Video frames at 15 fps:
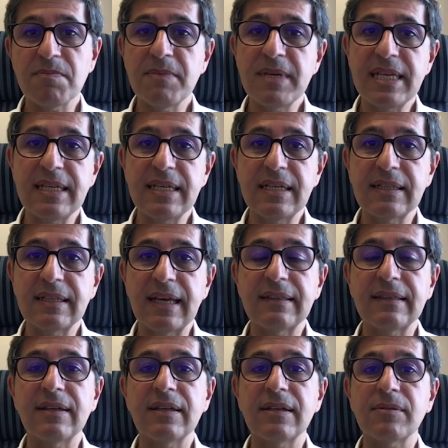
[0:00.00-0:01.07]
meaning
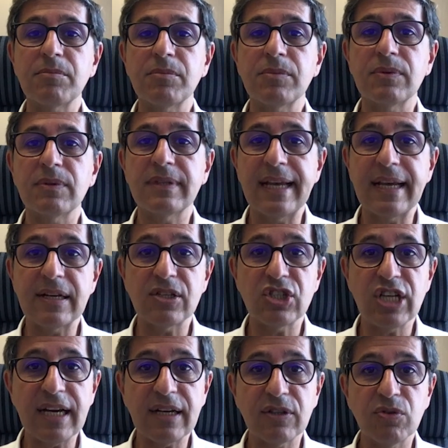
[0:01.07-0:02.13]
that their
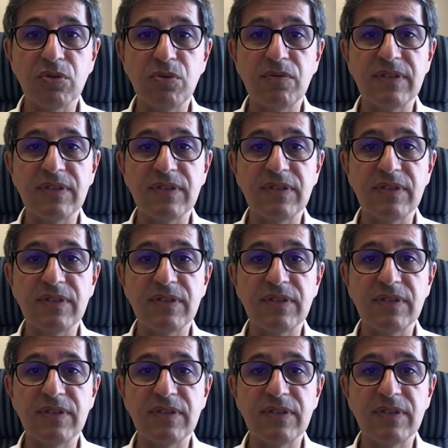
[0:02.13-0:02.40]
JAK2